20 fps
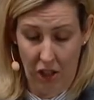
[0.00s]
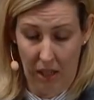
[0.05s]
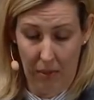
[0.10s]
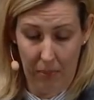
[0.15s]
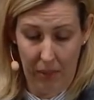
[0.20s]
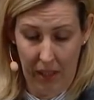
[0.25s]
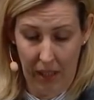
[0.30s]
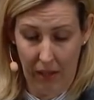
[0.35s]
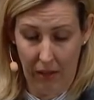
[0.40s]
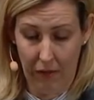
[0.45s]

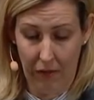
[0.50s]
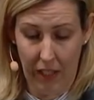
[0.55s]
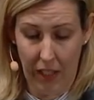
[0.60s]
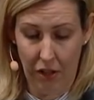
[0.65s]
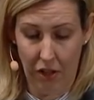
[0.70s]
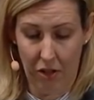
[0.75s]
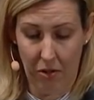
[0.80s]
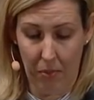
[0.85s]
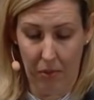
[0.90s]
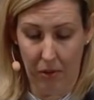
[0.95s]
championing the
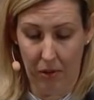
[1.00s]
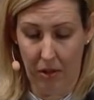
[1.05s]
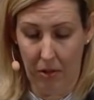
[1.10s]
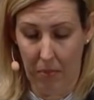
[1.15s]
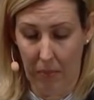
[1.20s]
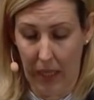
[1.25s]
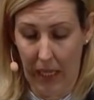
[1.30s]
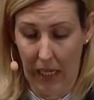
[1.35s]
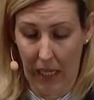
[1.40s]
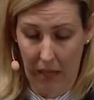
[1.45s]
vegetable
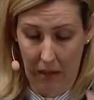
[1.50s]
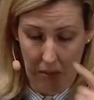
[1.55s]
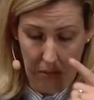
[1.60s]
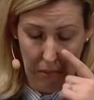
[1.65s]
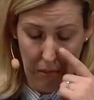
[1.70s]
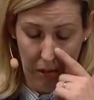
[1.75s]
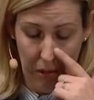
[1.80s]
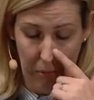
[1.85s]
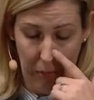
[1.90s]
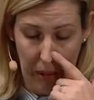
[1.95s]
to
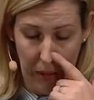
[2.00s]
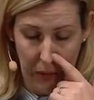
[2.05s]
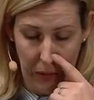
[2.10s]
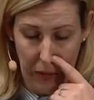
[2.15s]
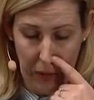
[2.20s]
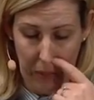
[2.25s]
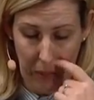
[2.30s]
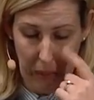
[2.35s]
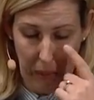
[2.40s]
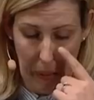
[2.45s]
be
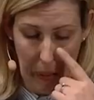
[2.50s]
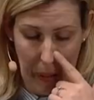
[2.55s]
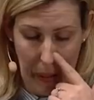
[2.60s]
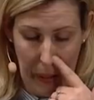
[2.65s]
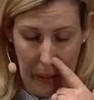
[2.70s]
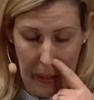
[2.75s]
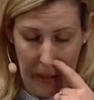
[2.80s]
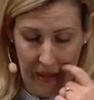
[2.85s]
responsible.